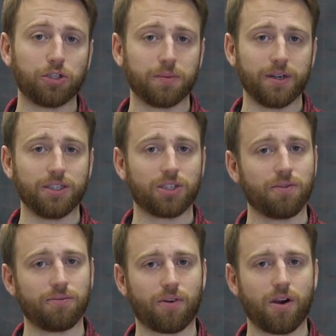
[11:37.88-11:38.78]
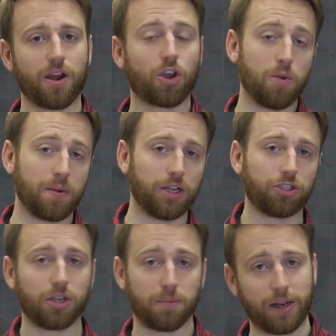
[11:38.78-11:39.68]
measurement is done via
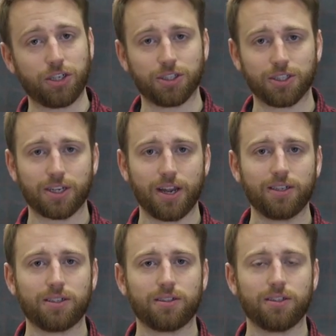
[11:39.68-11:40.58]
accumulation and ablation stakes.